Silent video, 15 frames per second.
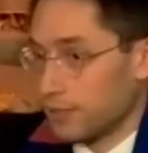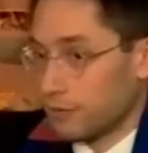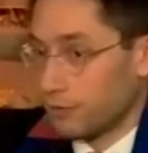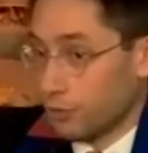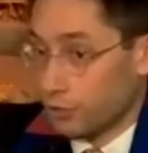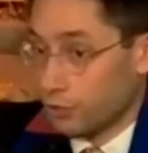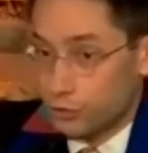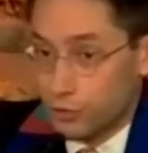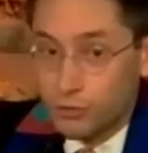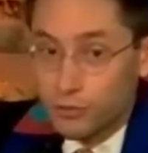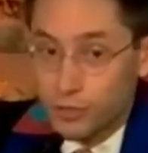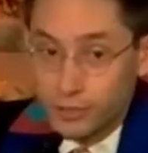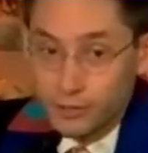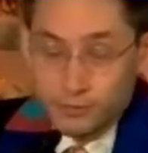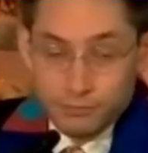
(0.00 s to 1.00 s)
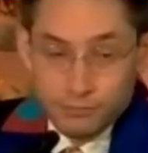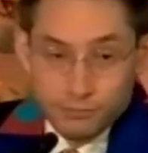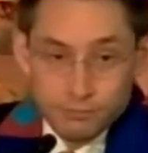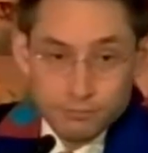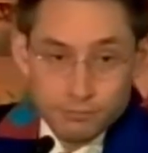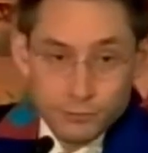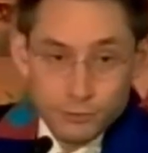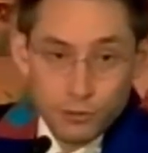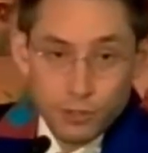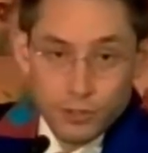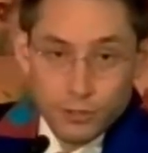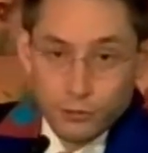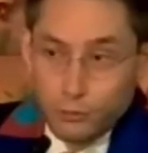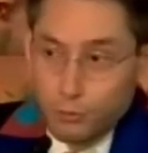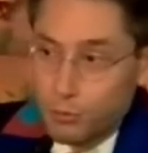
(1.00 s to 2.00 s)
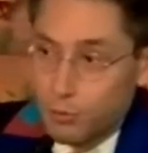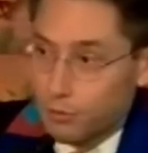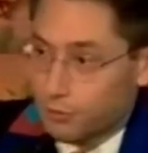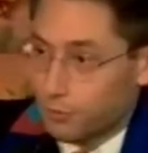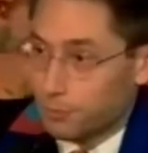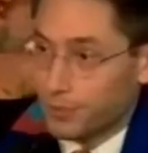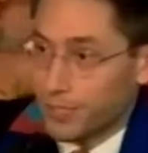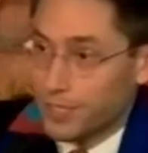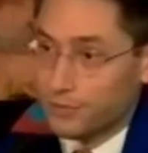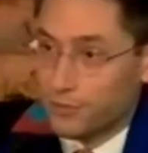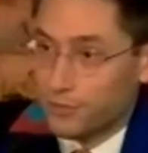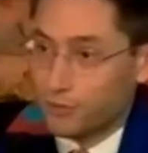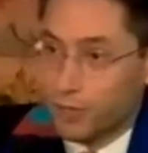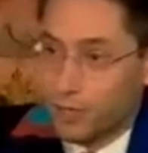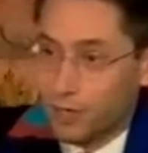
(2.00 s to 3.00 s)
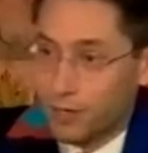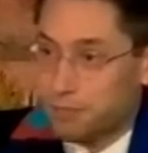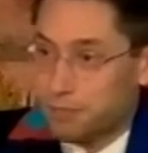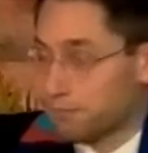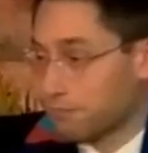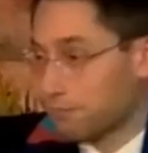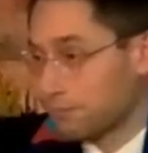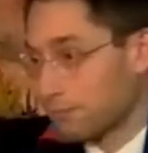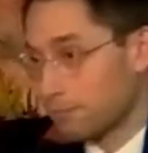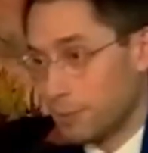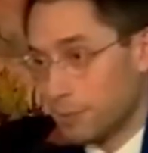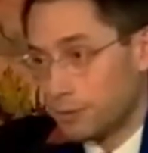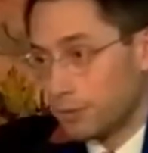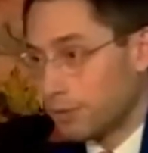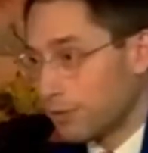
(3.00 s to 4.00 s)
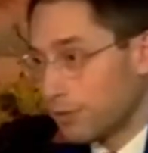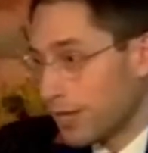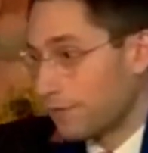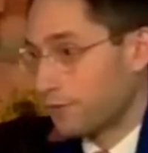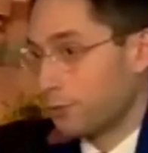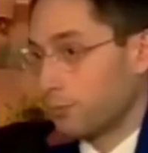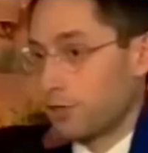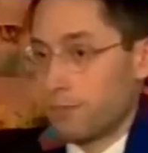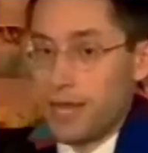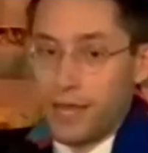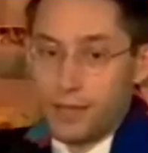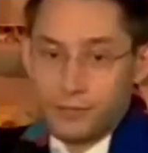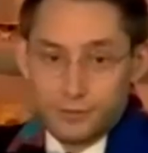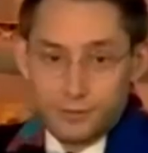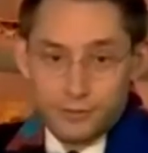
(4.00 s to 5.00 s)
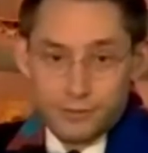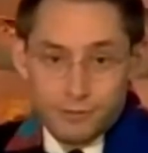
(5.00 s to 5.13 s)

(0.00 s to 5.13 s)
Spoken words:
There are children going to schools and places where people don't have to wear masks.